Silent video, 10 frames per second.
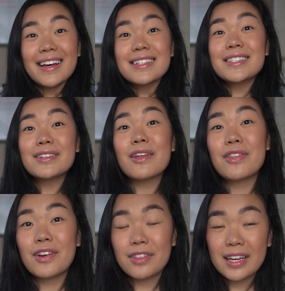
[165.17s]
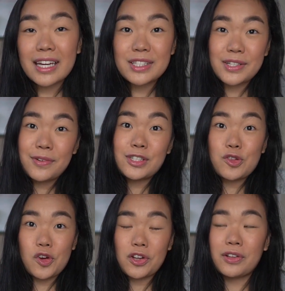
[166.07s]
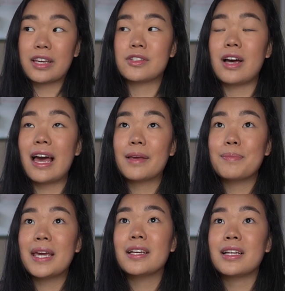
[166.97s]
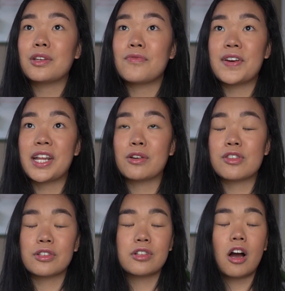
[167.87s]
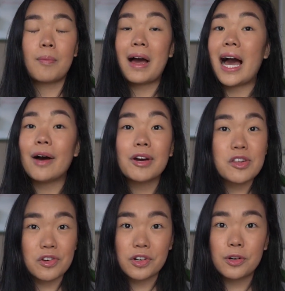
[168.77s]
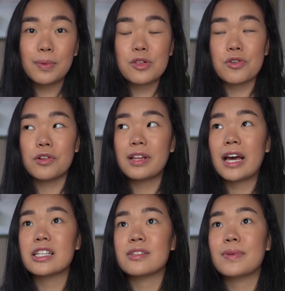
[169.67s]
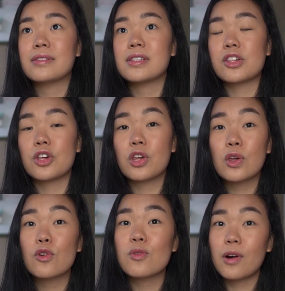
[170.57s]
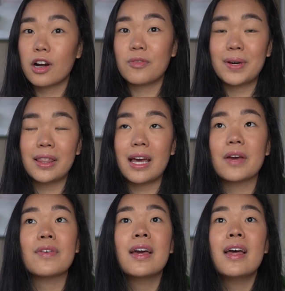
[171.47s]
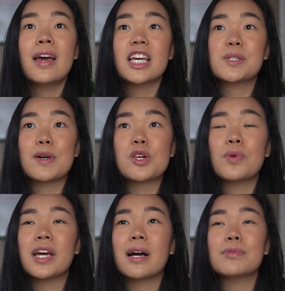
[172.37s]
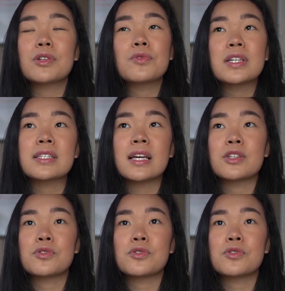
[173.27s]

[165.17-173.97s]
So the third thing I do is journaling. So I made another video just talking about how I journal, but journaling has been such a huge part of my life, especially when it comes to reset.